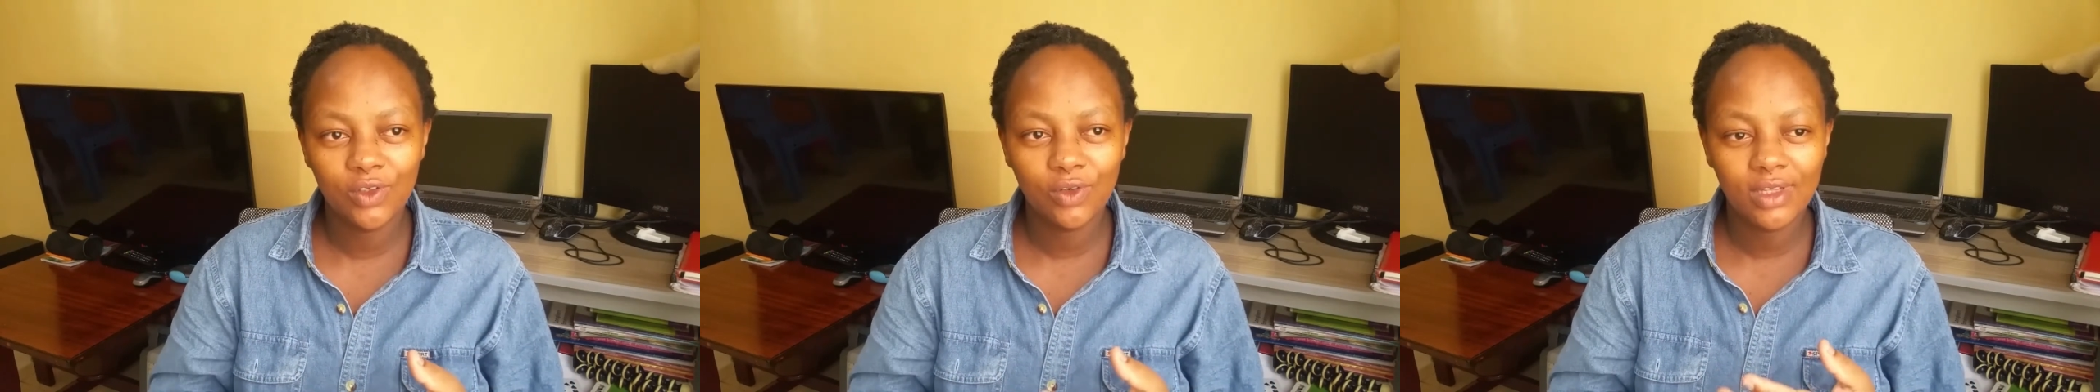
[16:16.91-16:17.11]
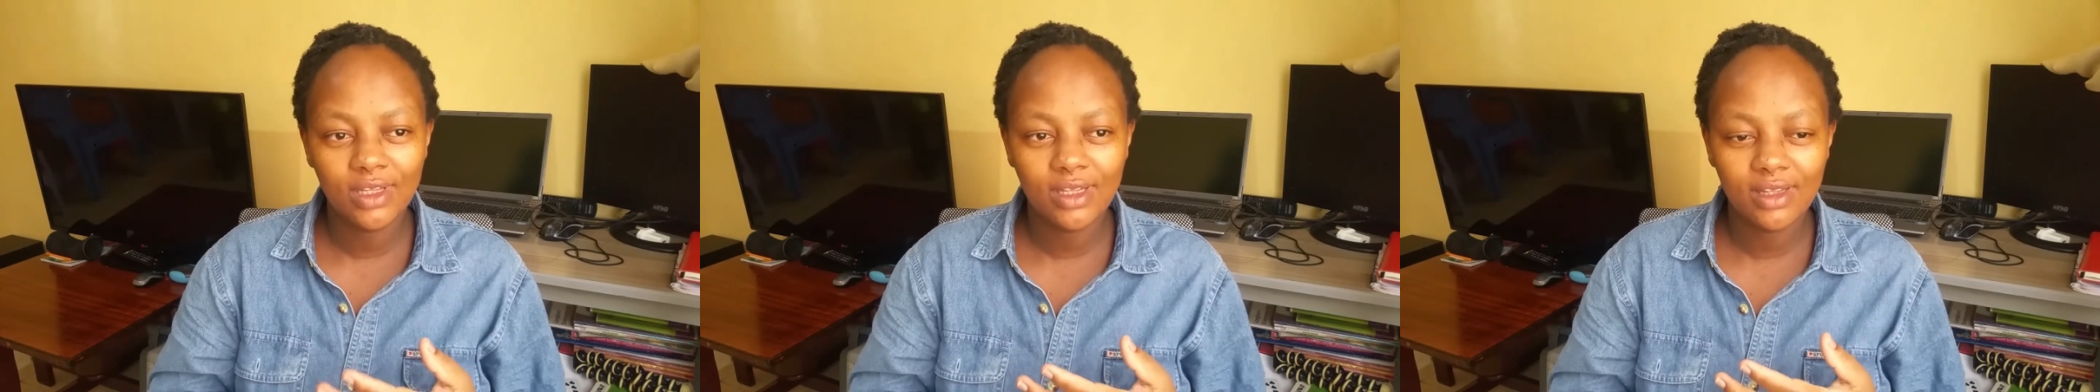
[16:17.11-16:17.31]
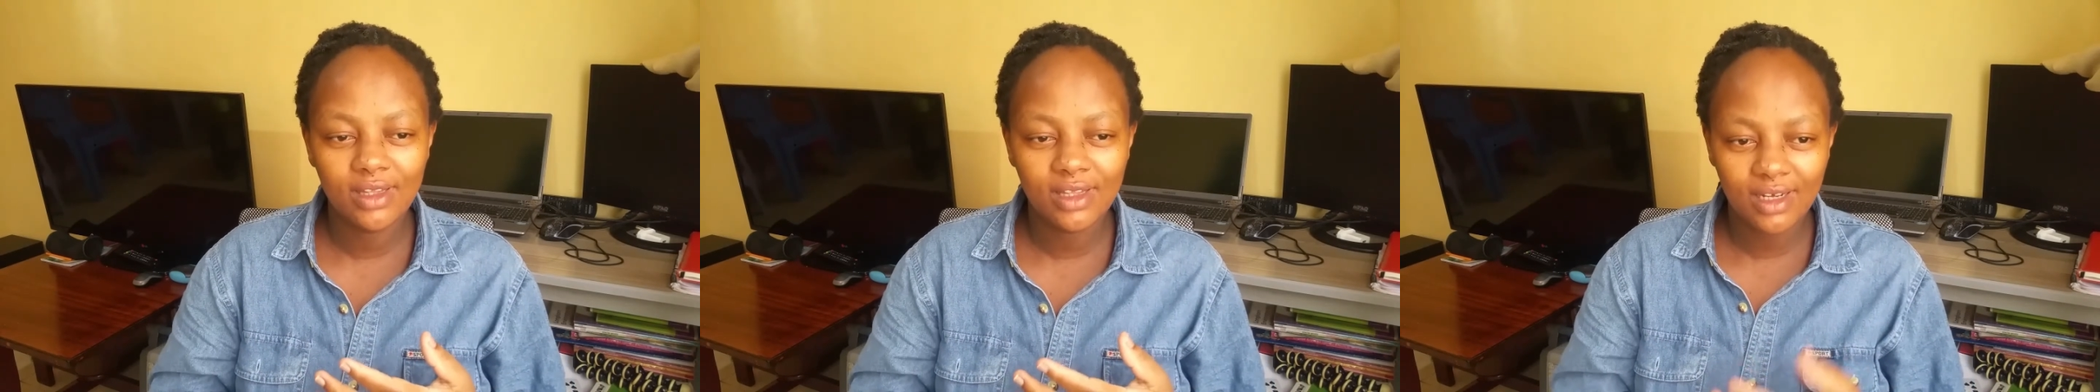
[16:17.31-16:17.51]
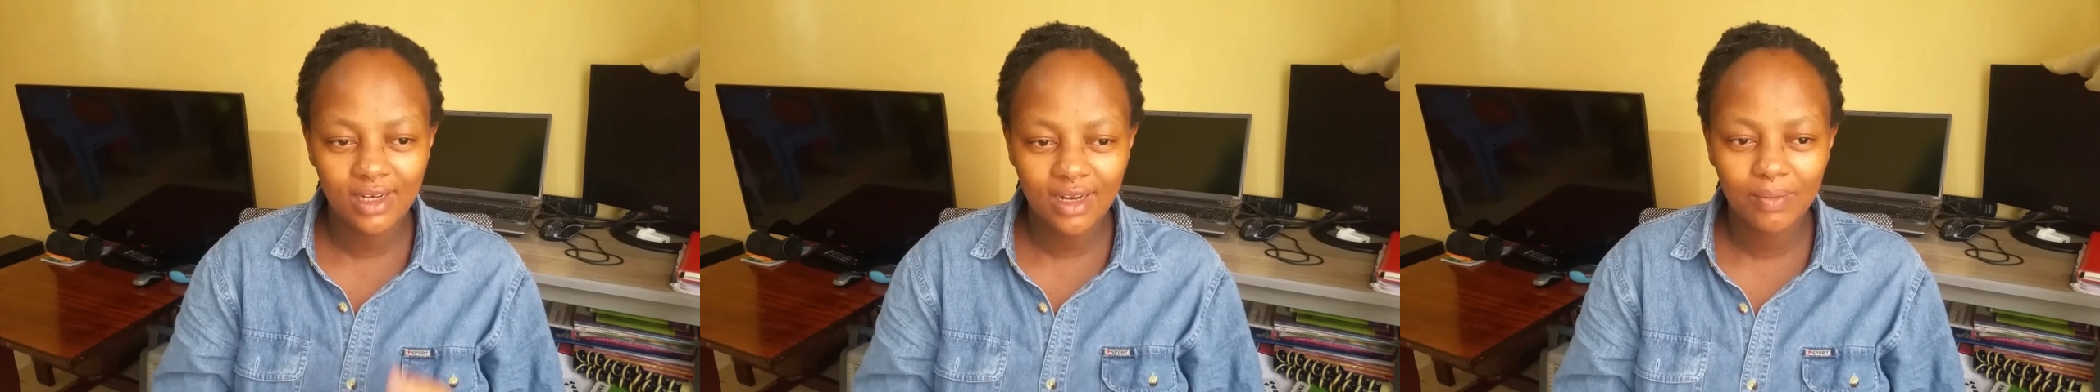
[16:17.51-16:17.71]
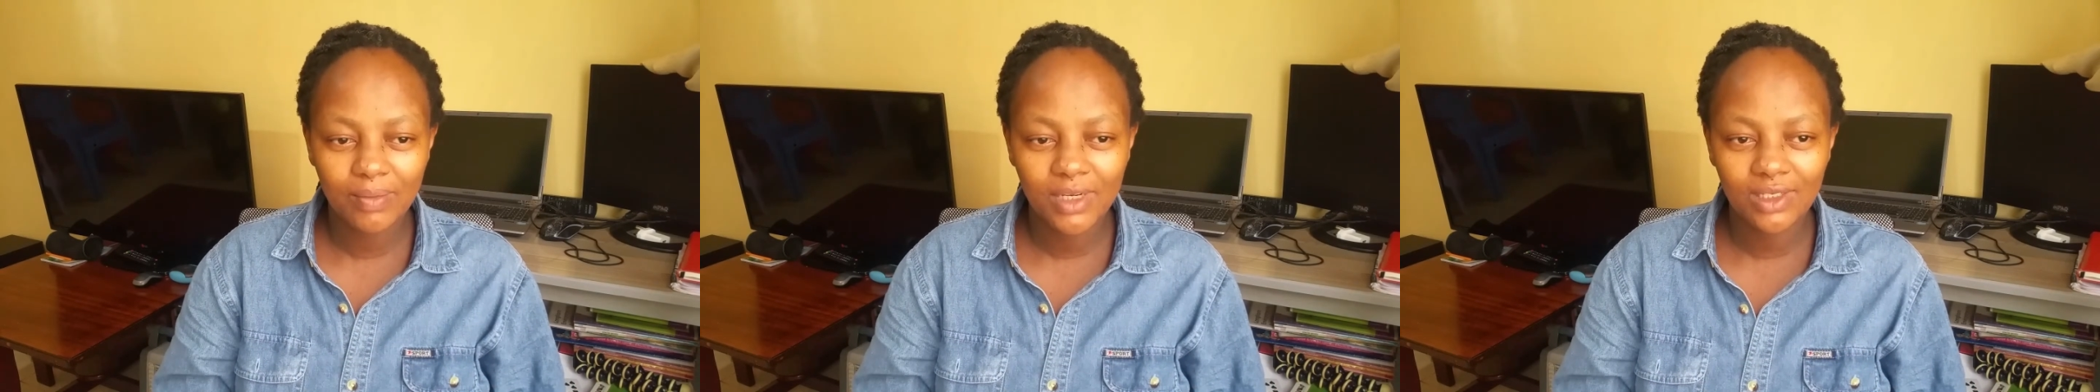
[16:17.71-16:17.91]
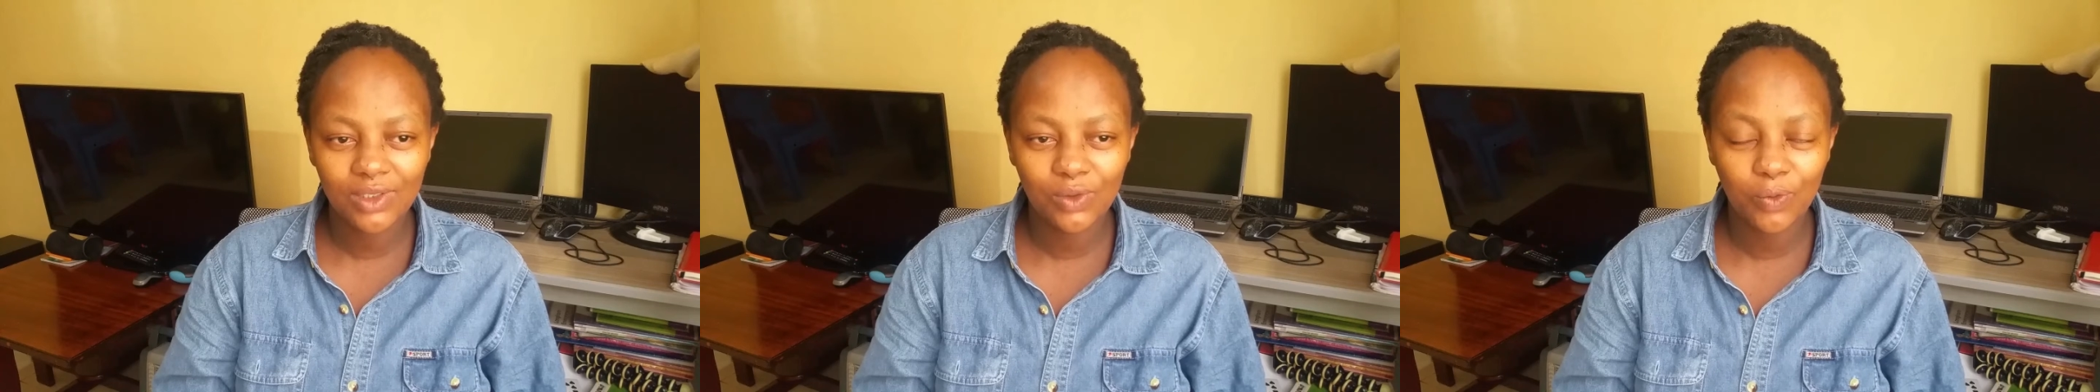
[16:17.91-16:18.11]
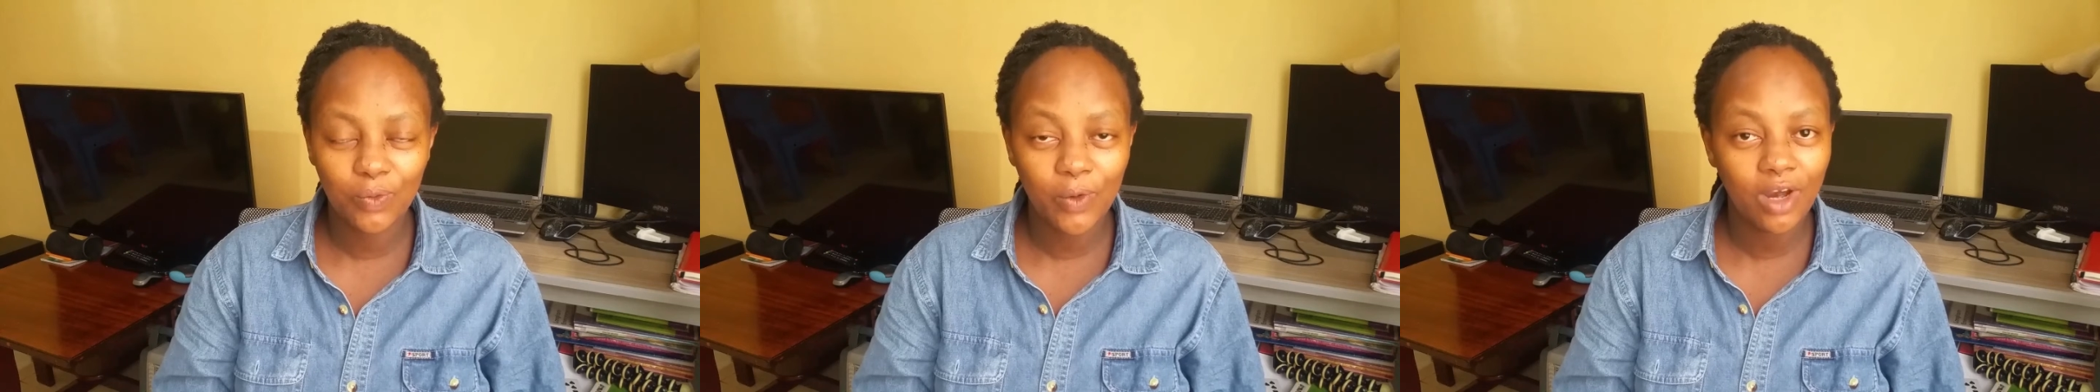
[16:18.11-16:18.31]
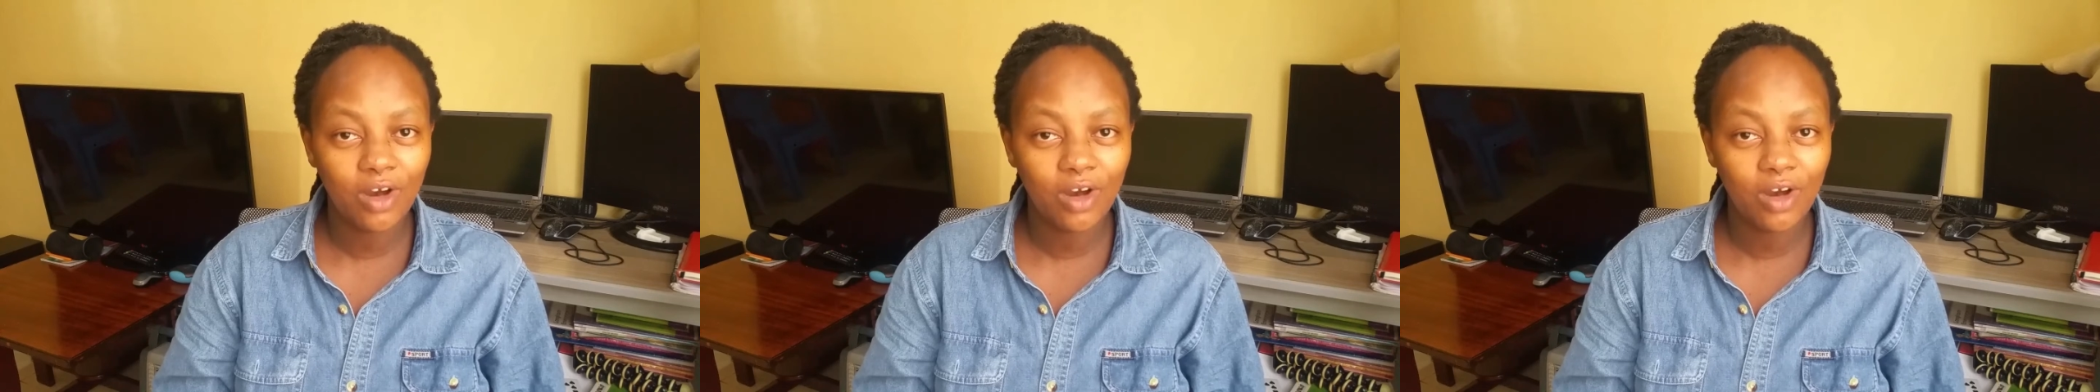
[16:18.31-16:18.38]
so the numbness would